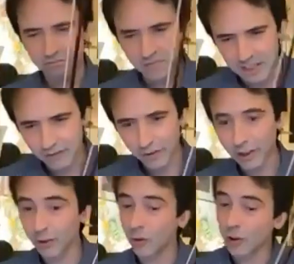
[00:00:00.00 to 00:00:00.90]

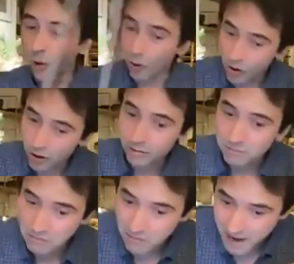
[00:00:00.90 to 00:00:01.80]
difficult, or
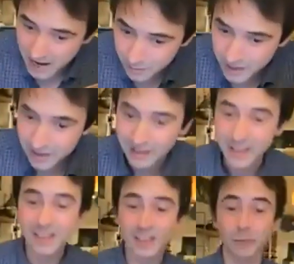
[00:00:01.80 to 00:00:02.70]
maybe
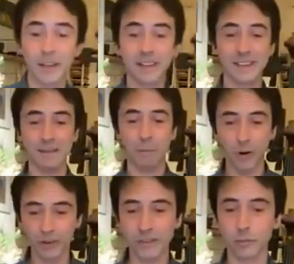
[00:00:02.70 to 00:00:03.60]
in some cases
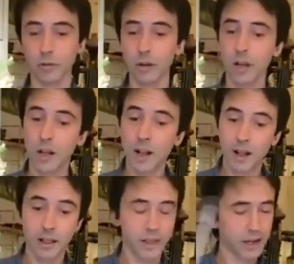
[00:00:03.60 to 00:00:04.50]
impossible,
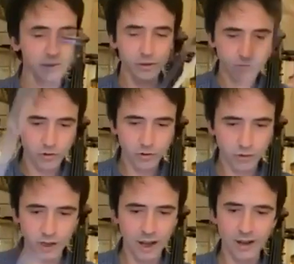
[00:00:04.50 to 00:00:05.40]
then you
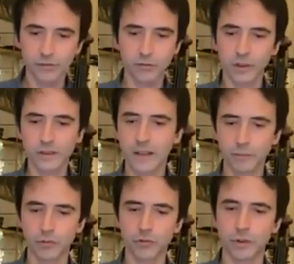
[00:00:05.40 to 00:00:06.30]
will have to accept
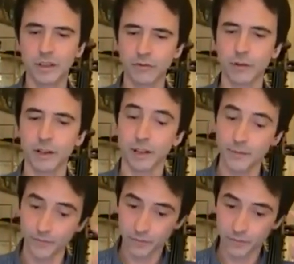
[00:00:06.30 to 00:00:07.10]
to do it differently.